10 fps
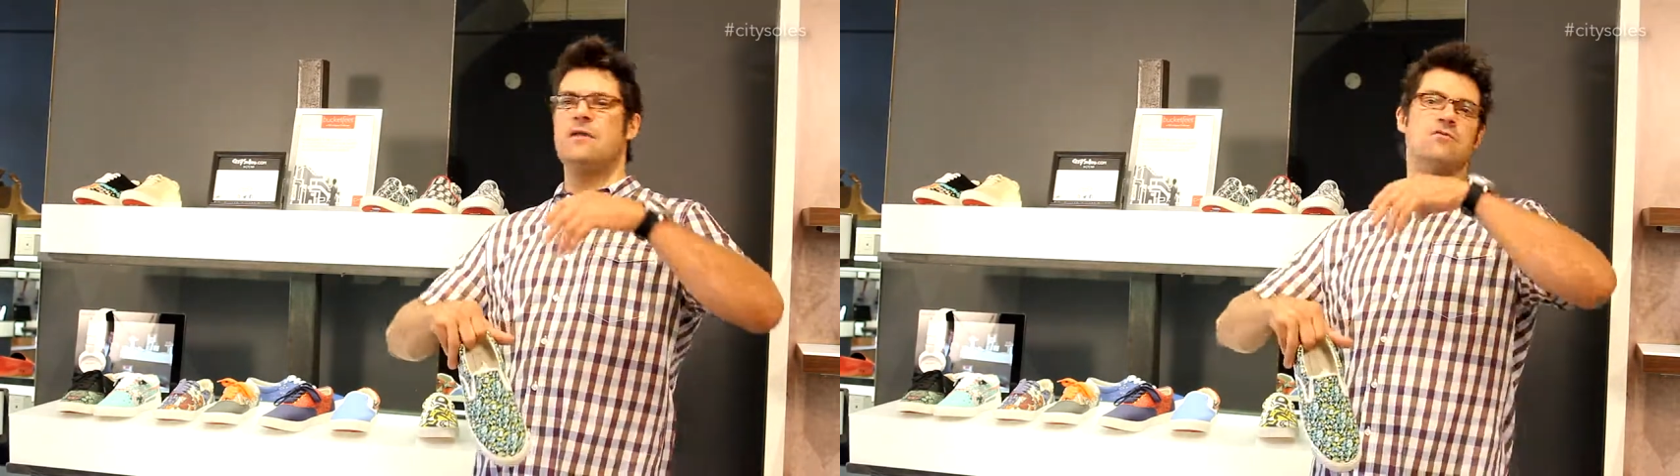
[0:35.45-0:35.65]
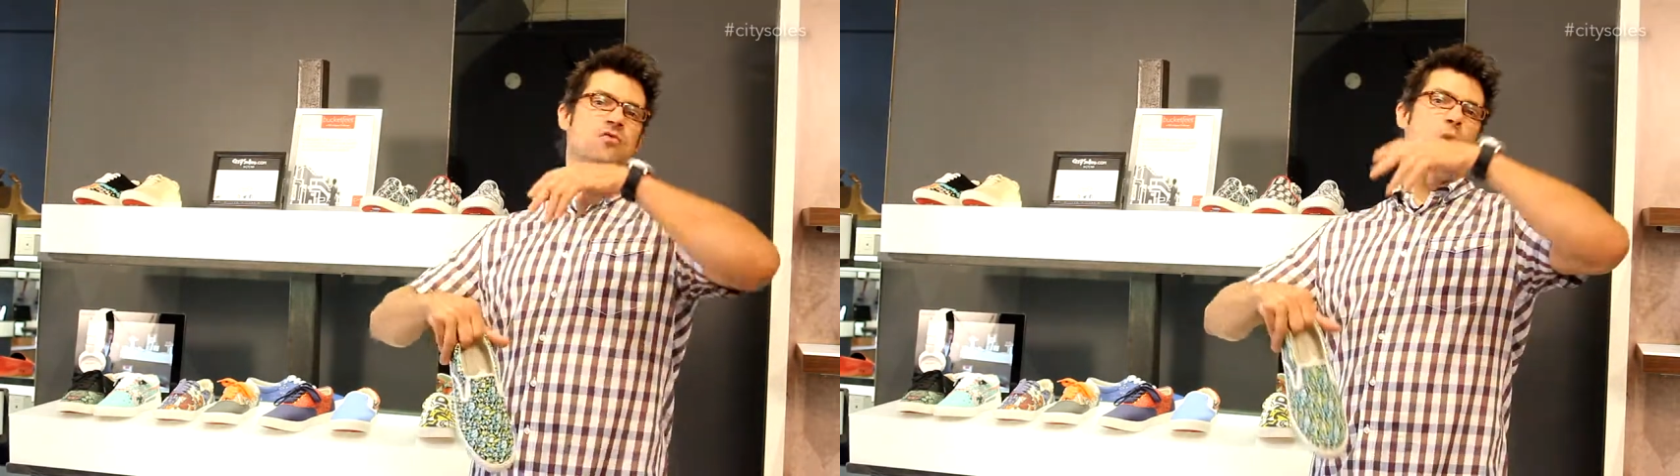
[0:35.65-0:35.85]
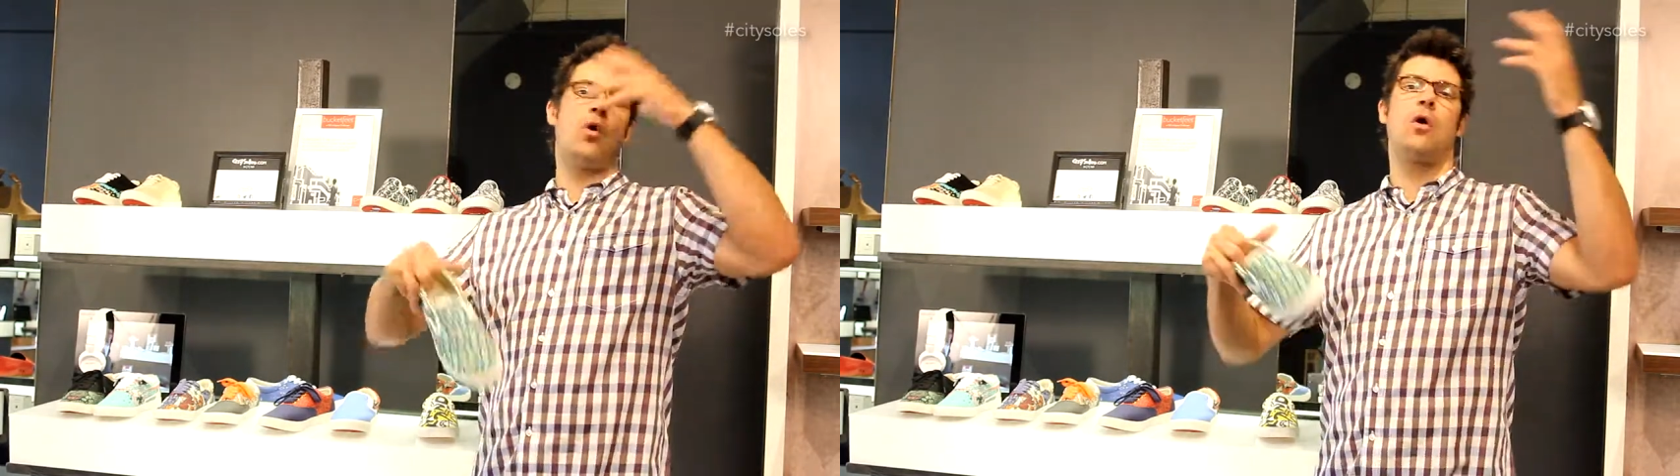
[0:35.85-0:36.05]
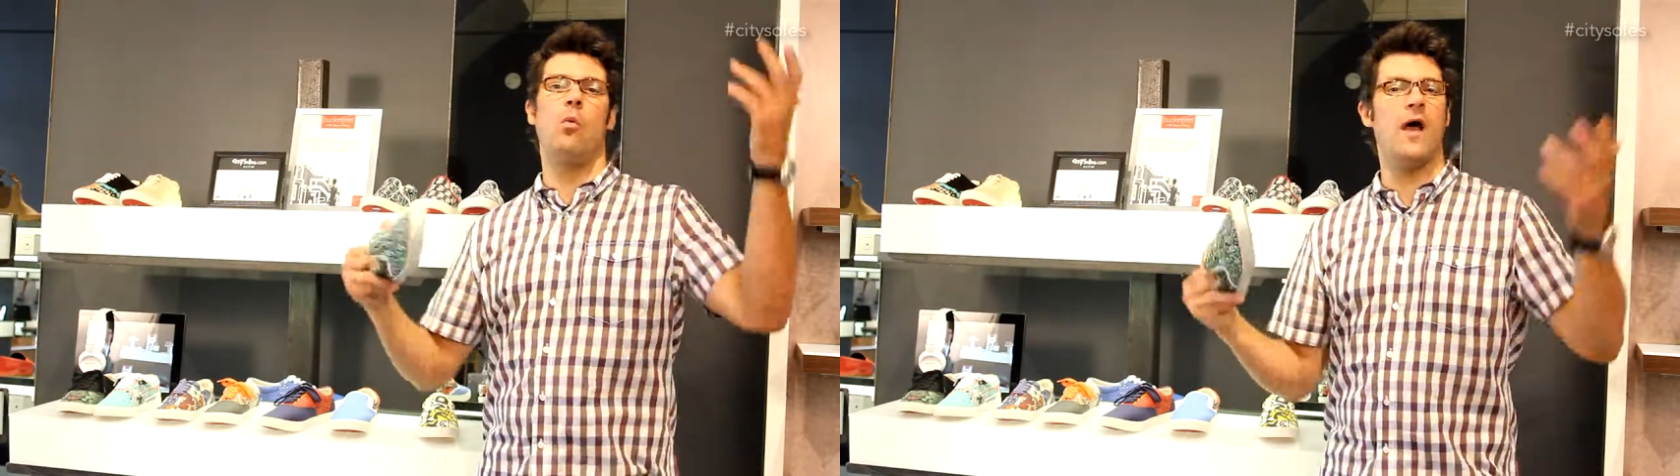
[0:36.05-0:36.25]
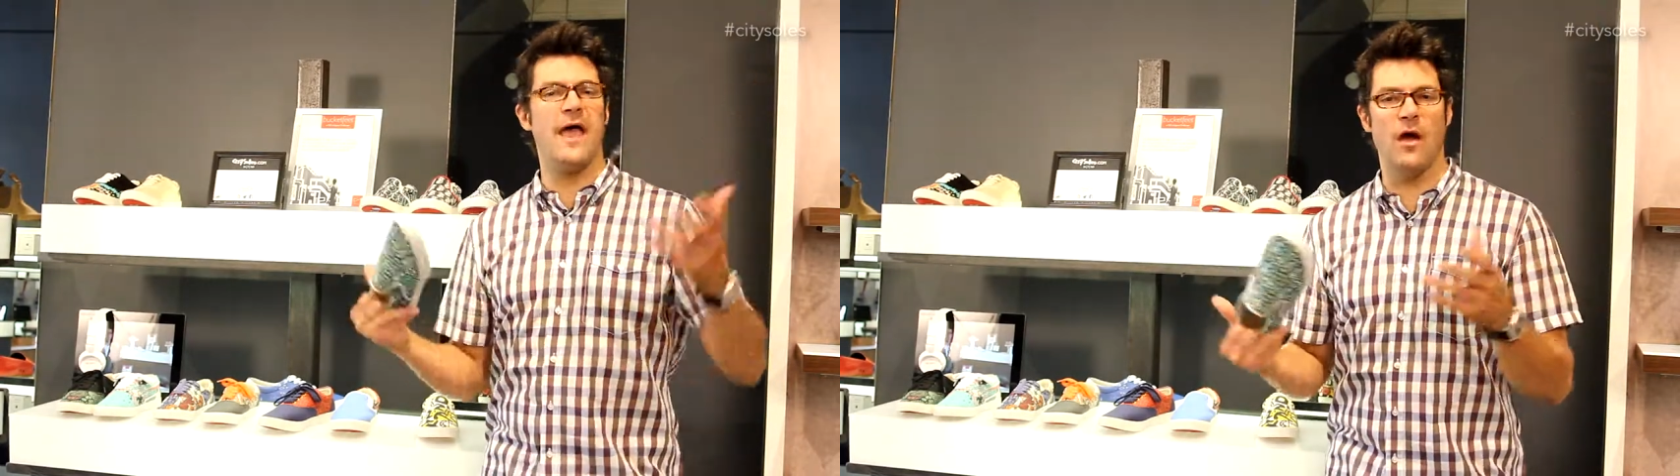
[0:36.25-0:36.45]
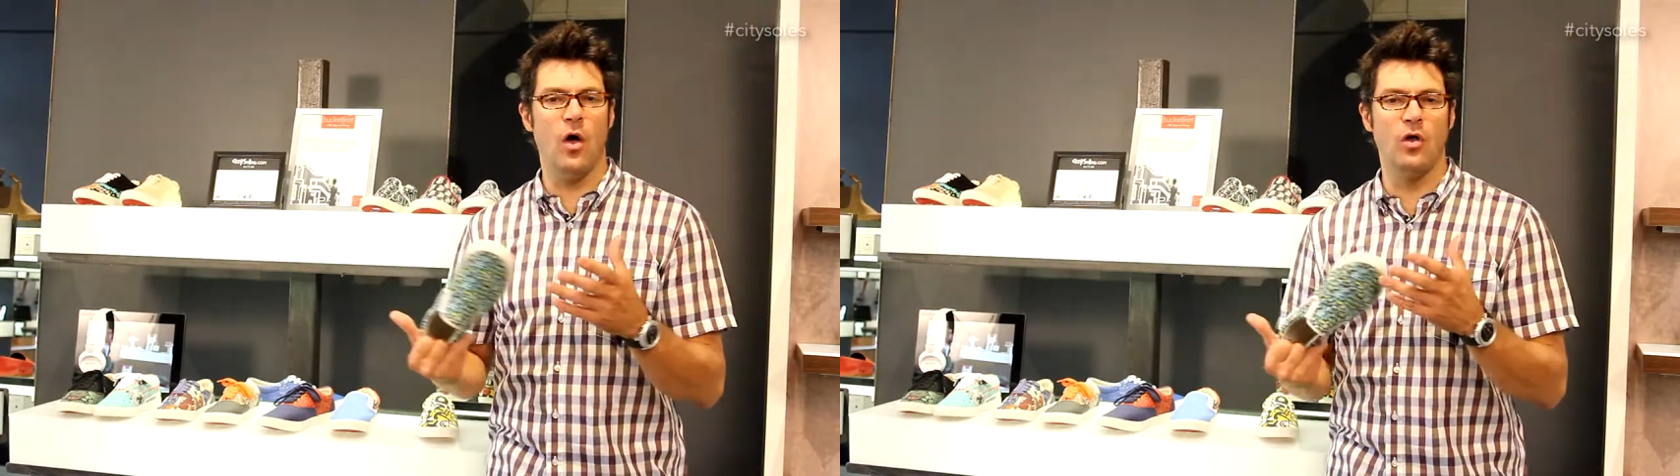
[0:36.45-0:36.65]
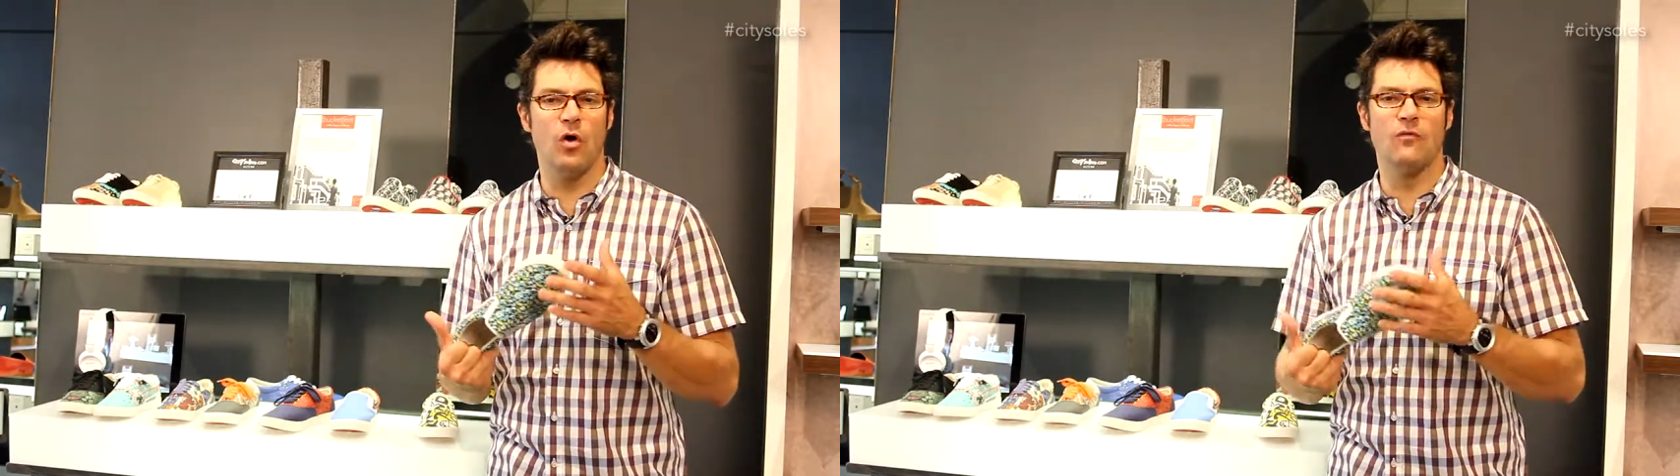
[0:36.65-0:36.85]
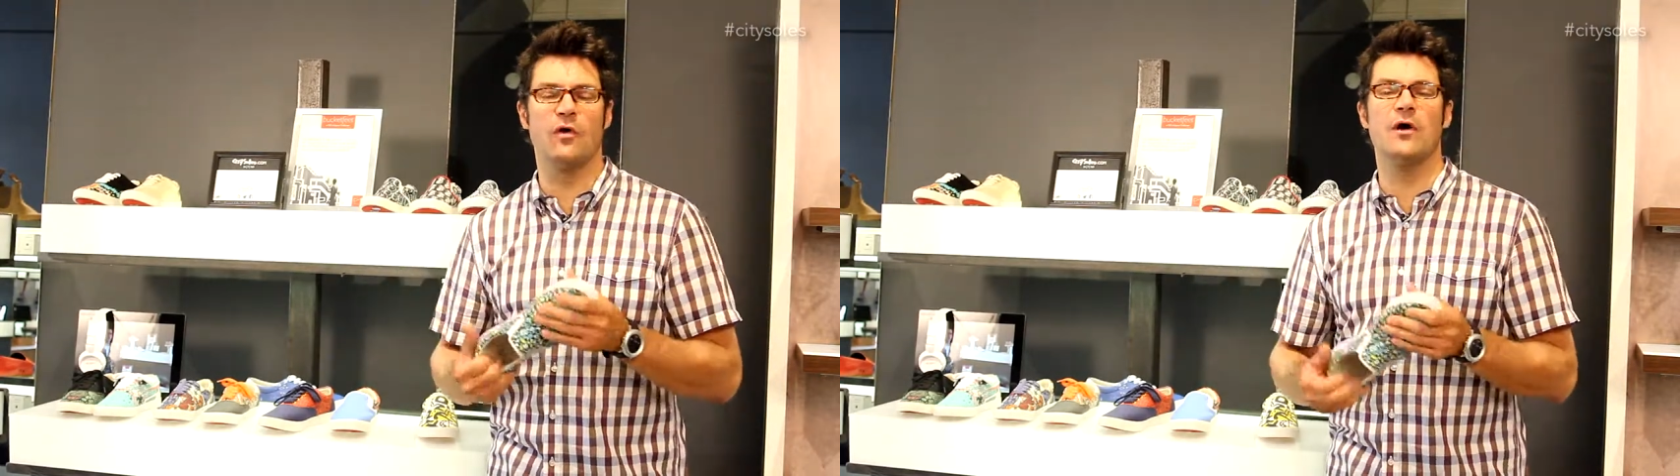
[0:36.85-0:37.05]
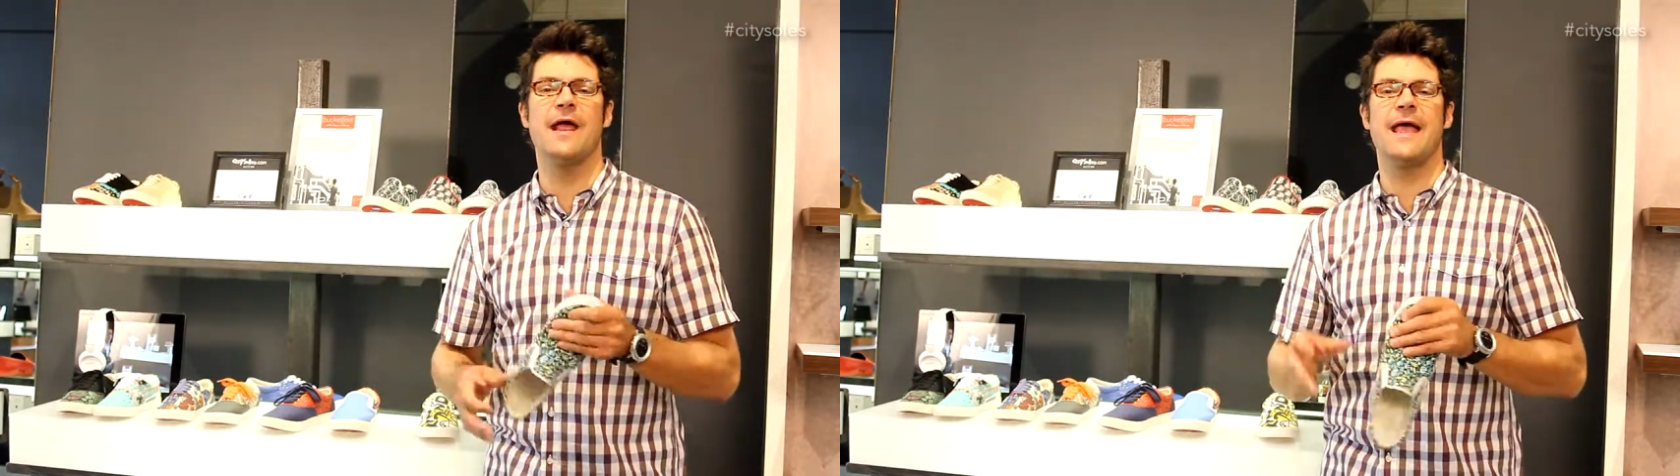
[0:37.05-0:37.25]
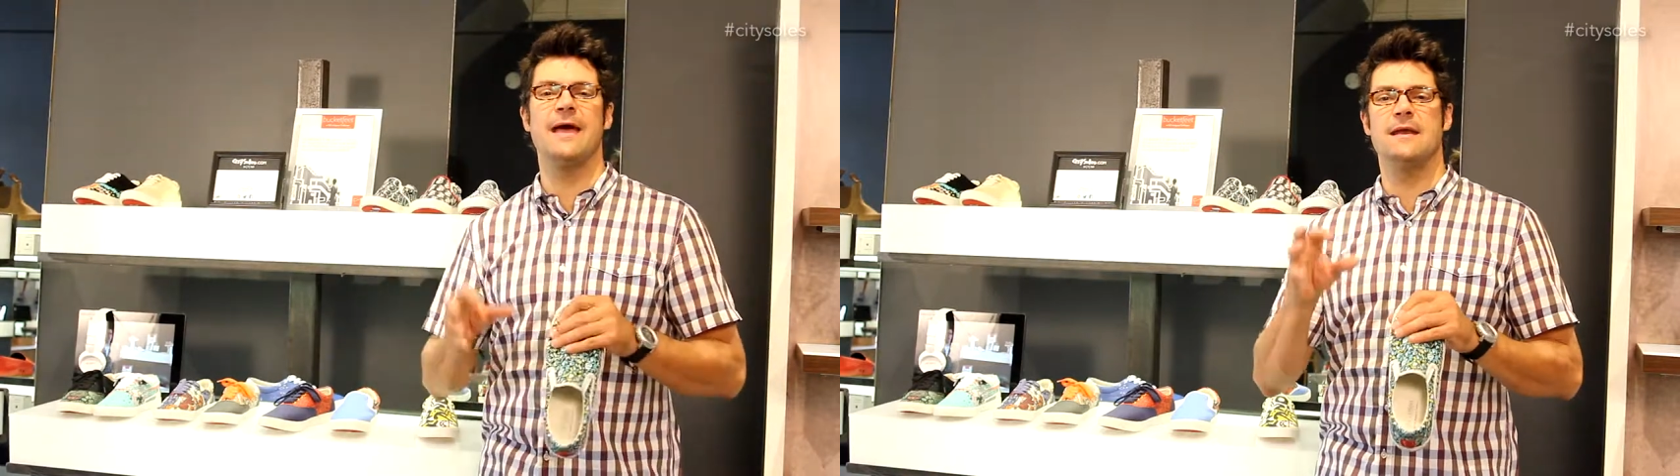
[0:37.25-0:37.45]
Norway, all over,
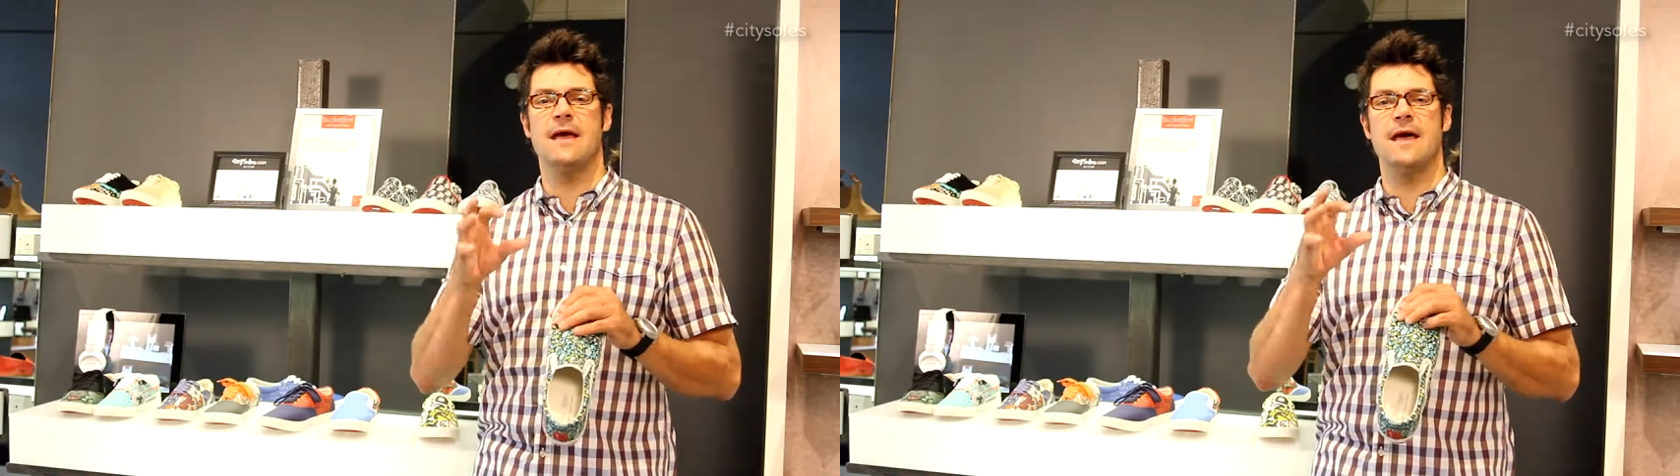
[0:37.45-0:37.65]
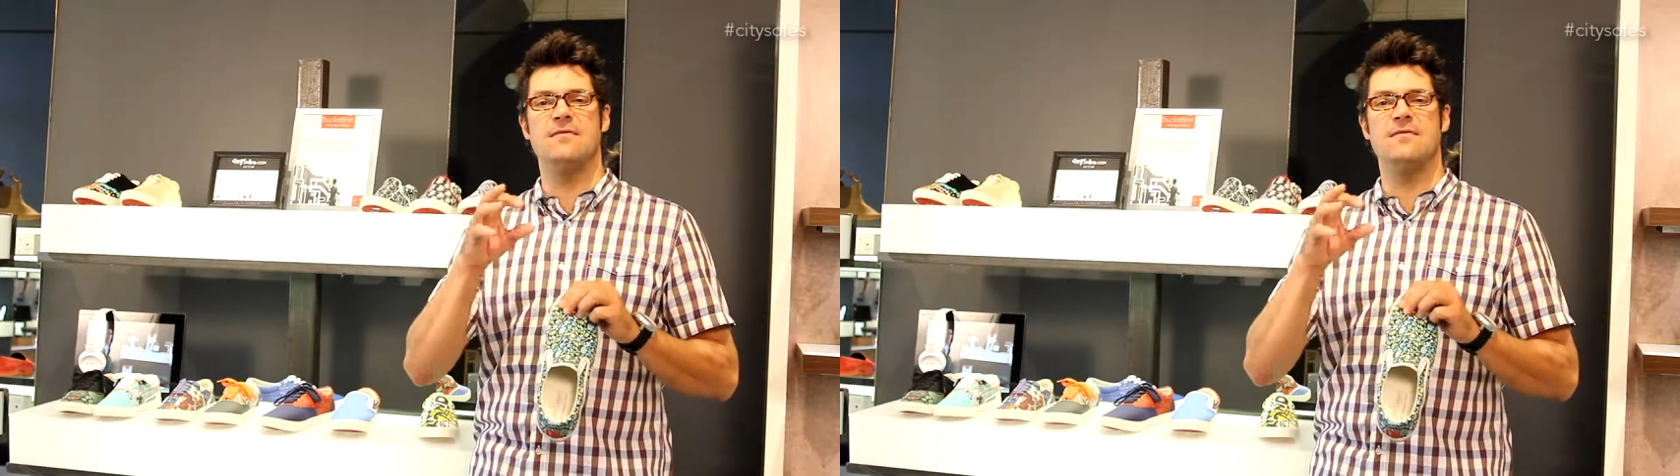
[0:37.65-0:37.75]
and